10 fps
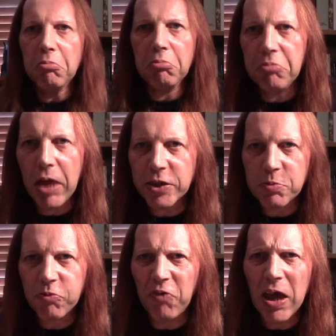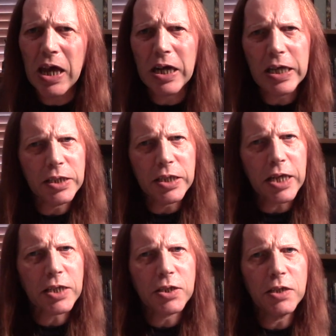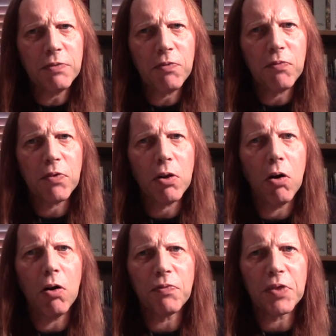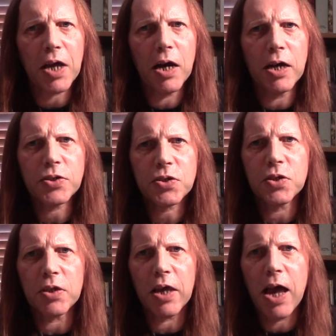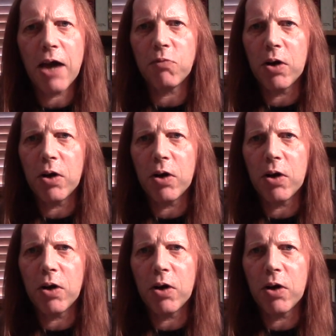that's fairly indicative of a lot of the casks that they have,